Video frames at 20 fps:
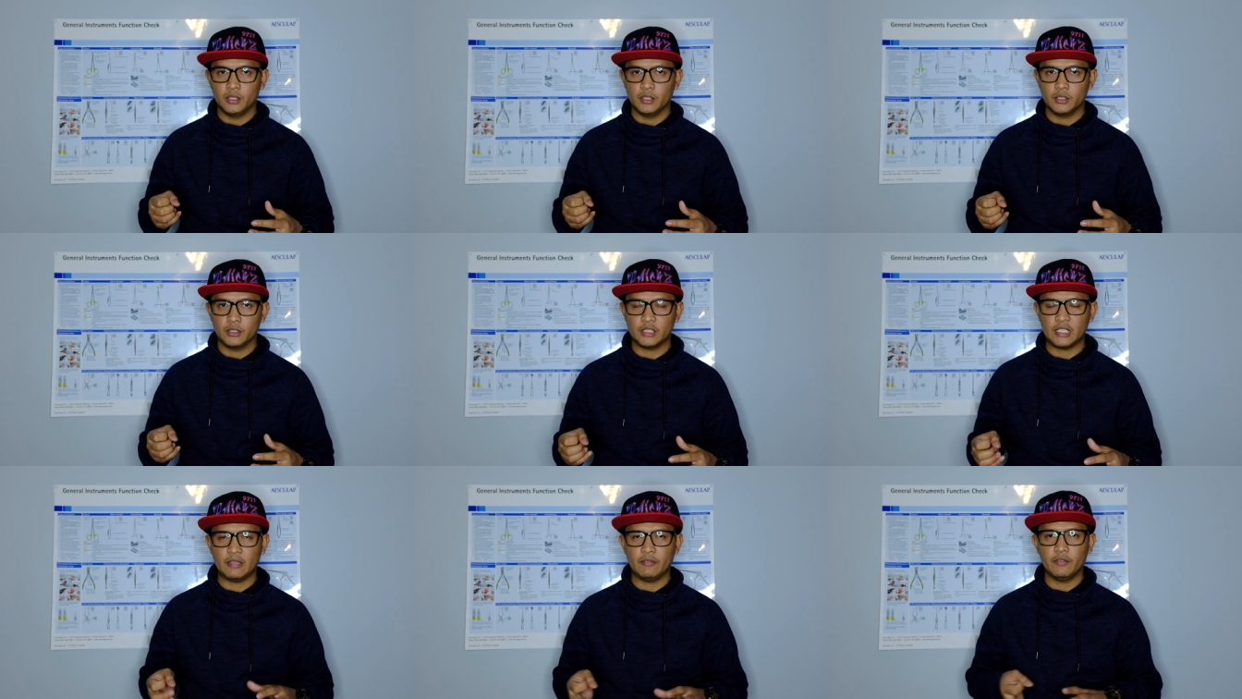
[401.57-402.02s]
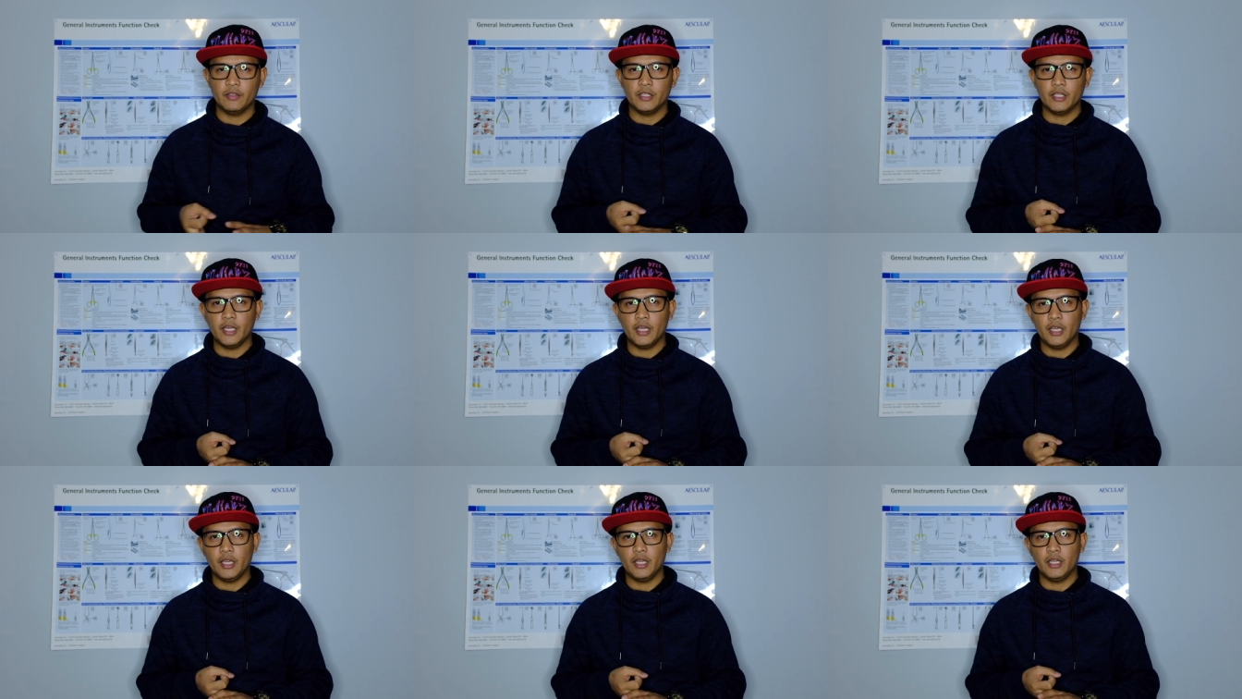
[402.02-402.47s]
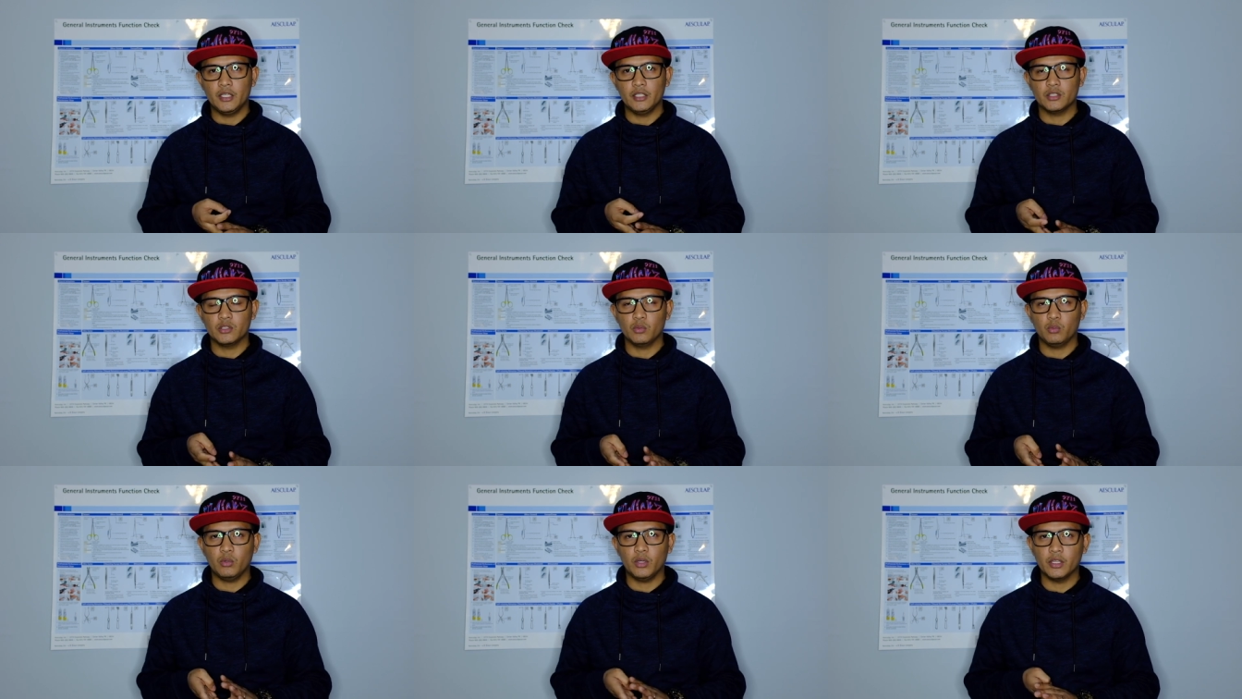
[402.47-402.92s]
7
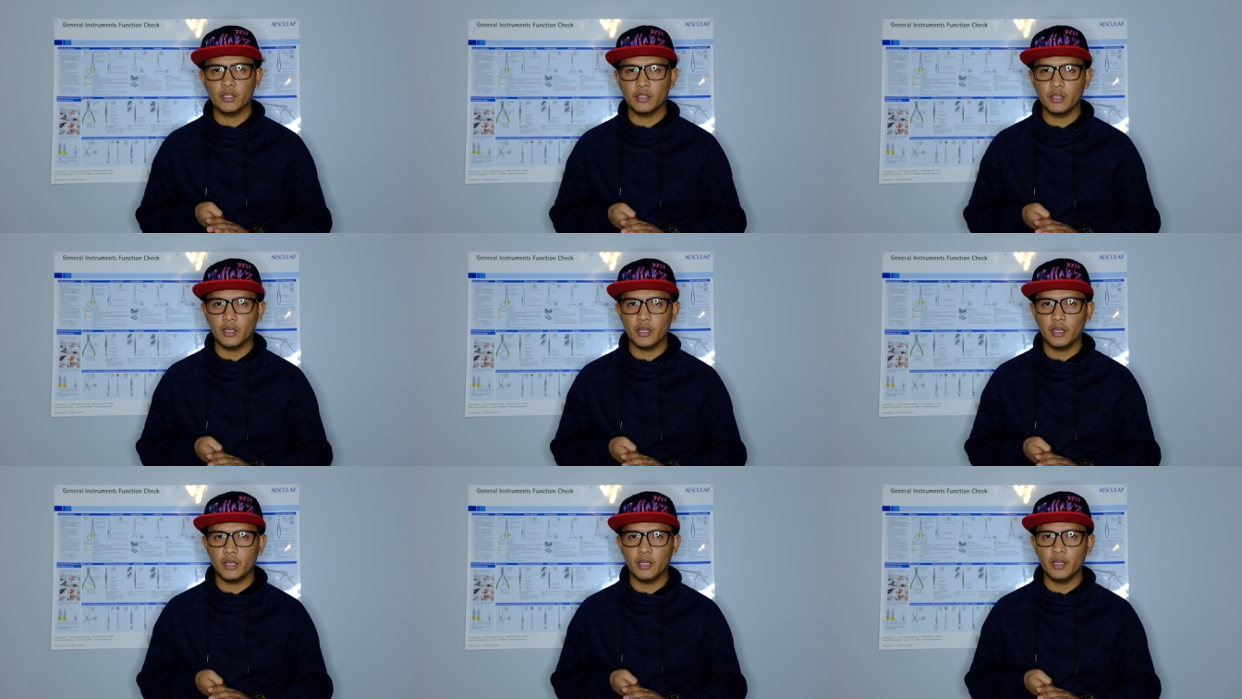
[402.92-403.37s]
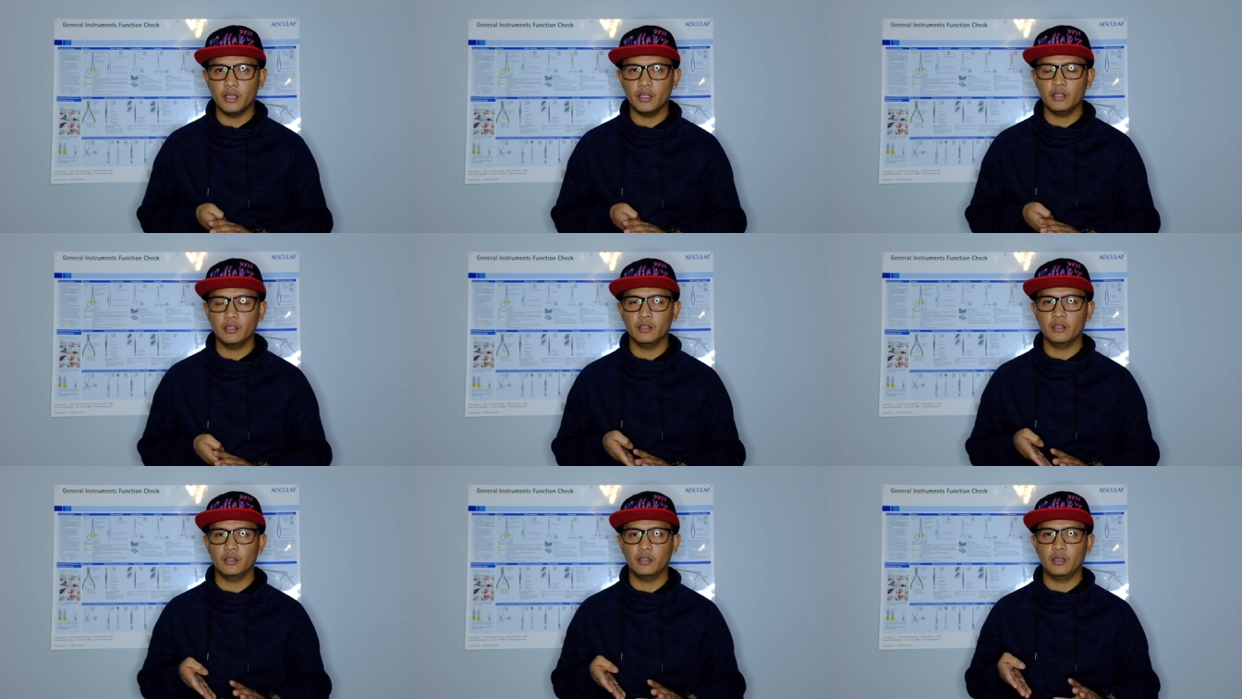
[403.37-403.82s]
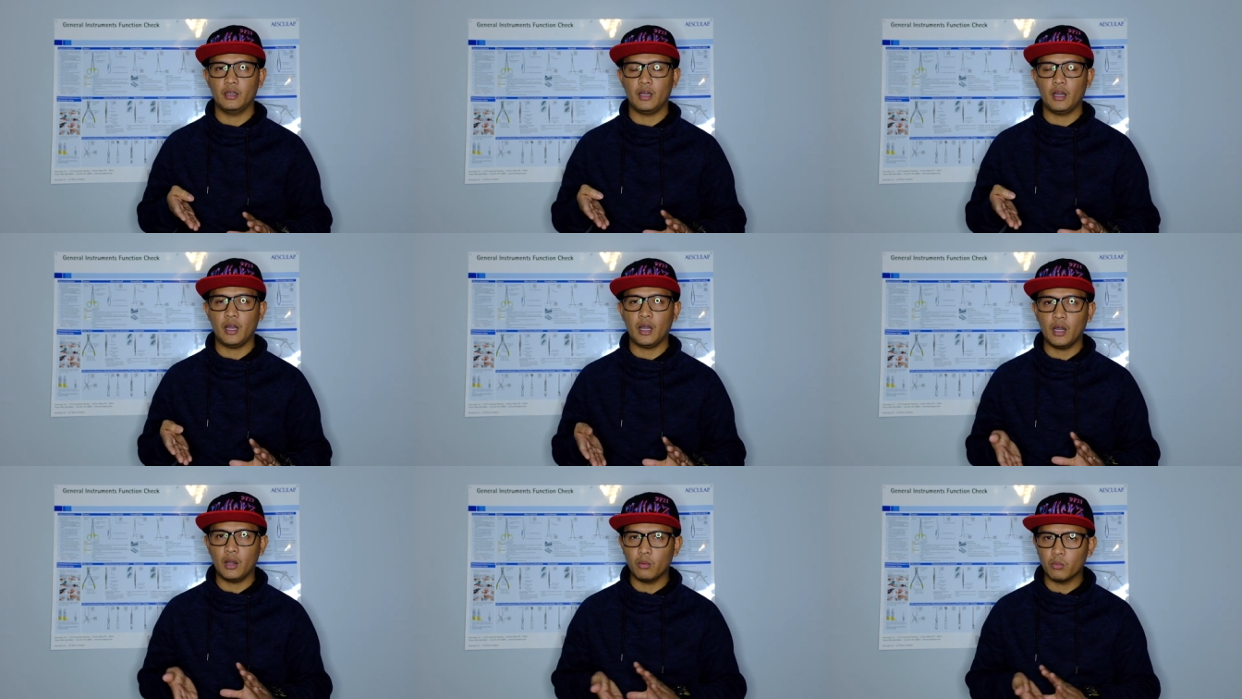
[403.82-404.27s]
days, 1 day,
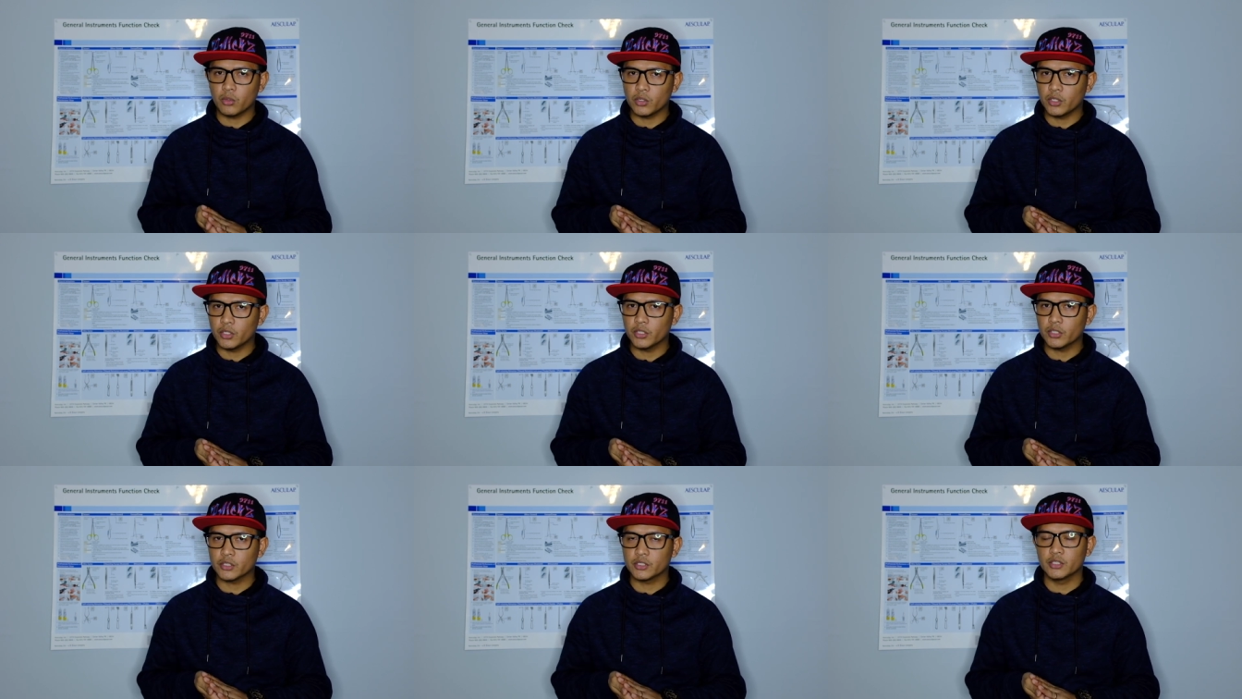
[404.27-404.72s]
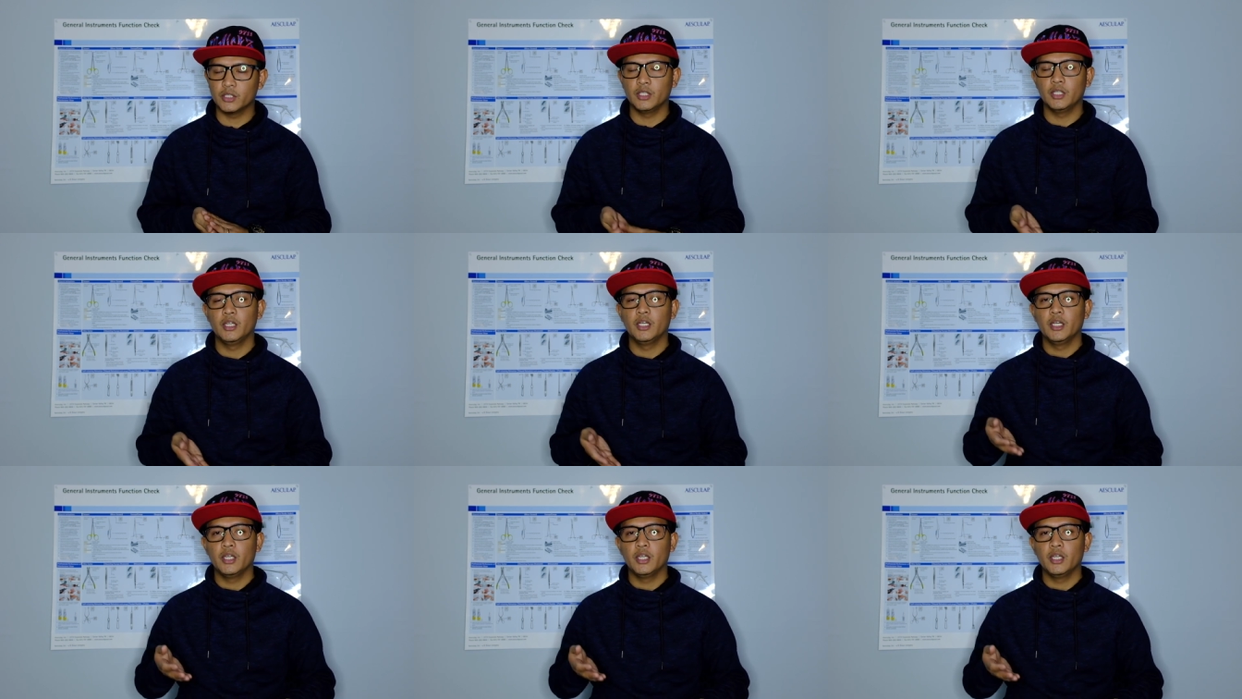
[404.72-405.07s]
hours,